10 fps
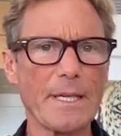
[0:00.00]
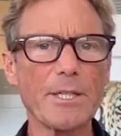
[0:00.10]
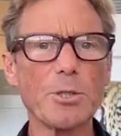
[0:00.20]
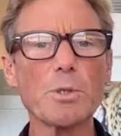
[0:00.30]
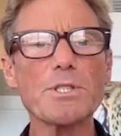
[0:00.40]

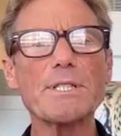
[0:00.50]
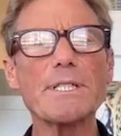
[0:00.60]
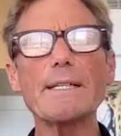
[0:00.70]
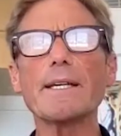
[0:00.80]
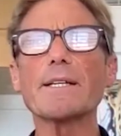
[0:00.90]
You will
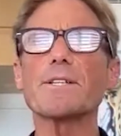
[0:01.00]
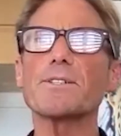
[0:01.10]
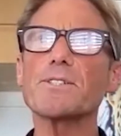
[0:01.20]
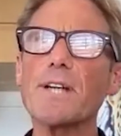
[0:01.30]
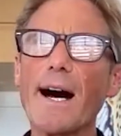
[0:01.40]
see there's
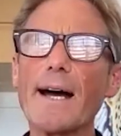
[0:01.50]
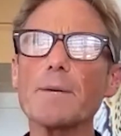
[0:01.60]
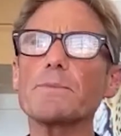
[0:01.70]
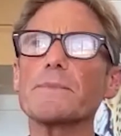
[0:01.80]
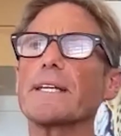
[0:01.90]
a
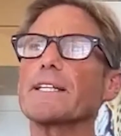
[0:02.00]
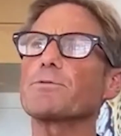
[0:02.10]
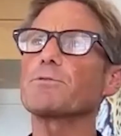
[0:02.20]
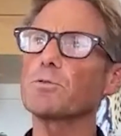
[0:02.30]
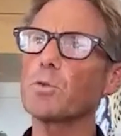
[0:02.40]
time that
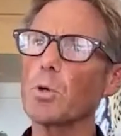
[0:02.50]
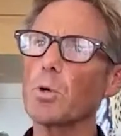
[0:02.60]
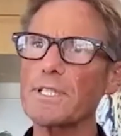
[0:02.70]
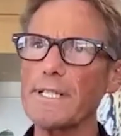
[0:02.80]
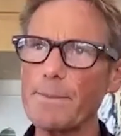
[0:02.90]
if you
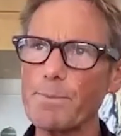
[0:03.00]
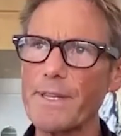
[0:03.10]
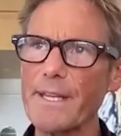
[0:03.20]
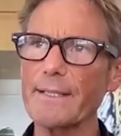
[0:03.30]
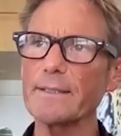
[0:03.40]
fall asleep,
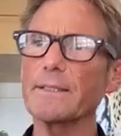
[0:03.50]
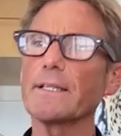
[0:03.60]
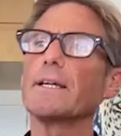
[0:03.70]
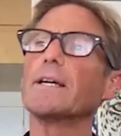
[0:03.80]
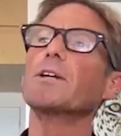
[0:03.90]
then
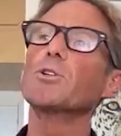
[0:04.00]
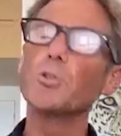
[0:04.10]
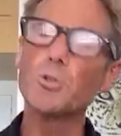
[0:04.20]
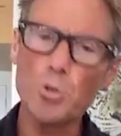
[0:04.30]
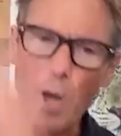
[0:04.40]

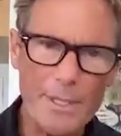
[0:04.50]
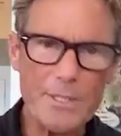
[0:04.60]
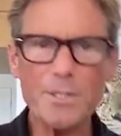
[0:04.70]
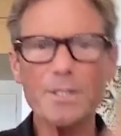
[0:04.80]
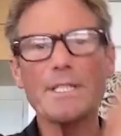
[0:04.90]
you drop
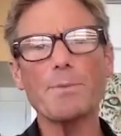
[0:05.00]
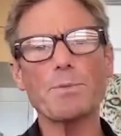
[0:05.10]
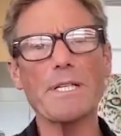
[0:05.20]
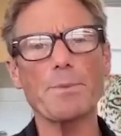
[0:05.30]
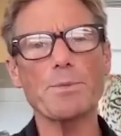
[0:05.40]
into the
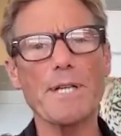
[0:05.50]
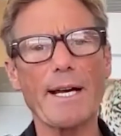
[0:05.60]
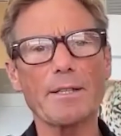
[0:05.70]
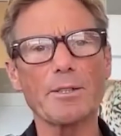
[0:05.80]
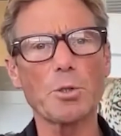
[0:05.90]
deep sleep
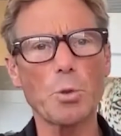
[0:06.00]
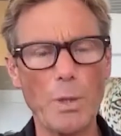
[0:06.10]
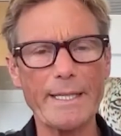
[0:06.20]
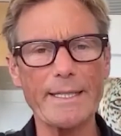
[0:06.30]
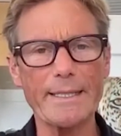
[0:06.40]
cycle
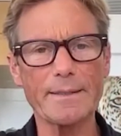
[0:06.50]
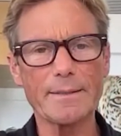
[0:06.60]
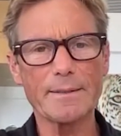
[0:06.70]
quickly.